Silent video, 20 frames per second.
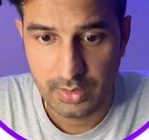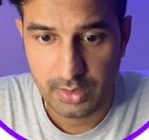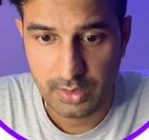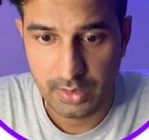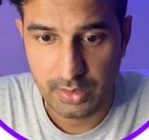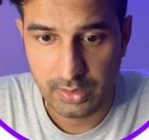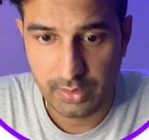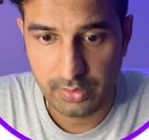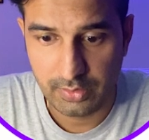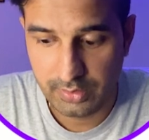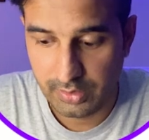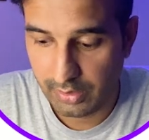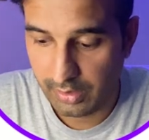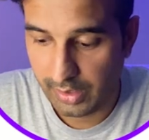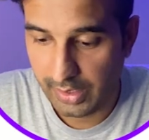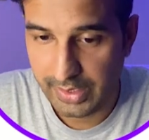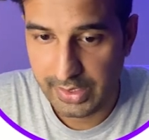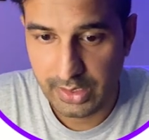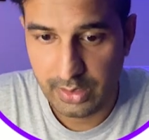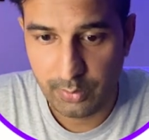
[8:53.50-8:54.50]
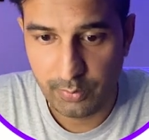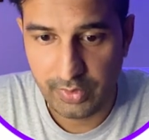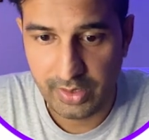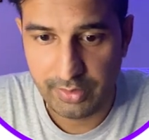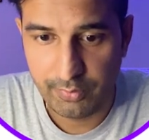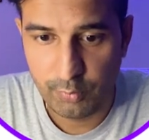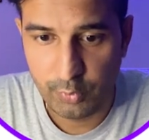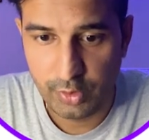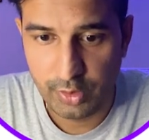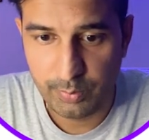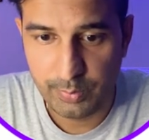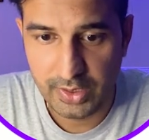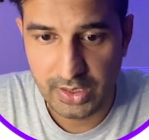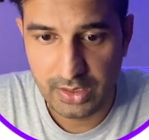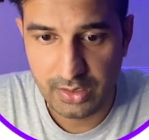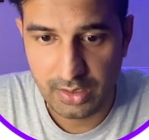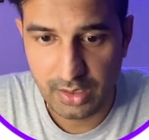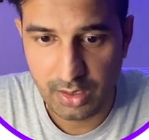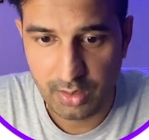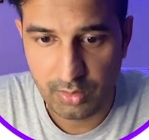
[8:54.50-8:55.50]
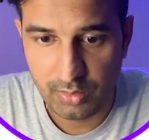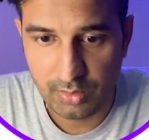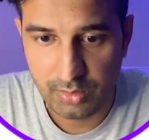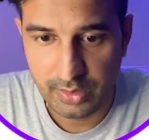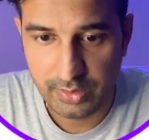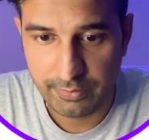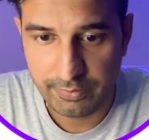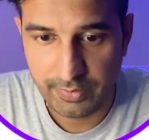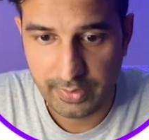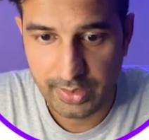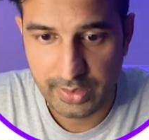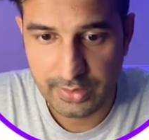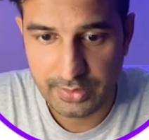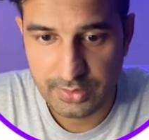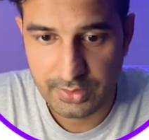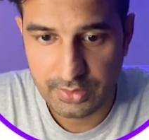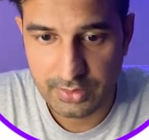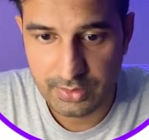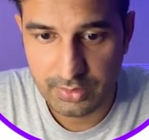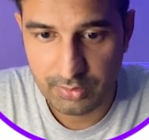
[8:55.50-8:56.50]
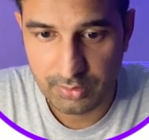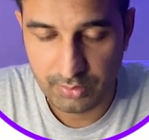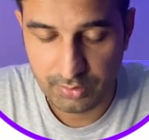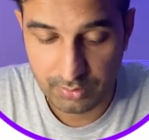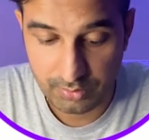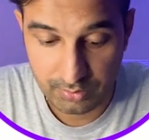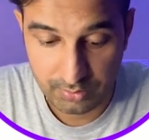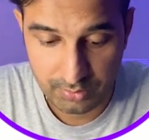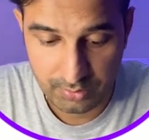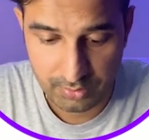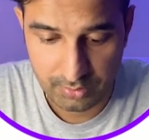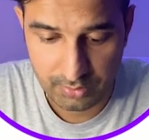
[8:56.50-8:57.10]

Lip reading: the right way would be now if I just, you know,